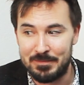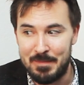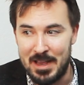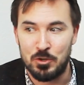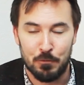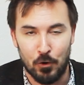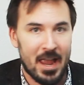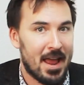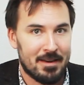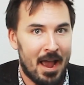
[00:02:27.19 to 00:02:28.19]
makes you
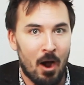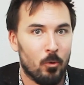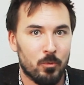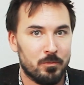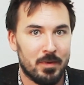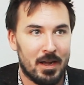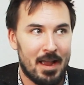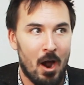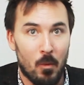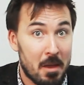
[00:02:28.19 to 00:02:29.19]
forget how
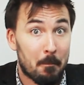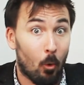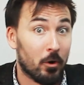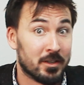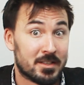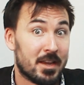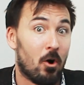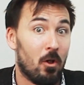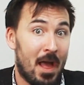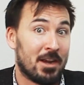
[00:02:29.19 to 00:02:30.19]
important
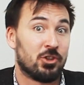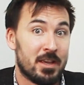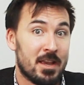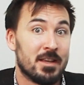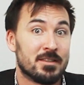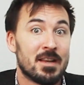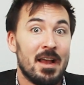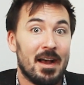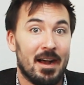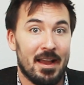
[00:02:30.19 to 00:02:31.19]
it all actually is,
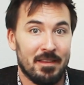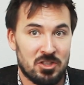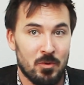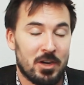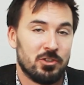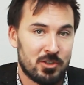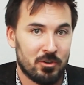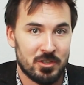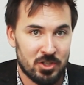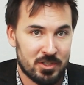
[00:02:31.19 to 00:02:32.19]
and lets you actually
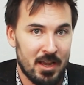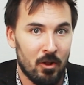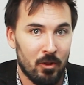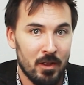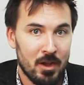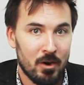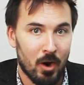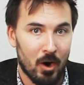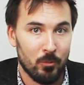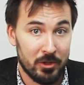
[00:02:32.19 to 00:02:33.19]
start to just tell
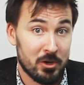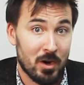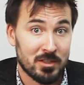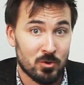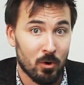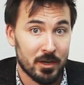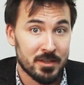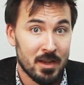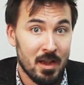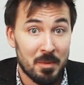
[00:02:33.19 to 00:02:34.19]
really great stories.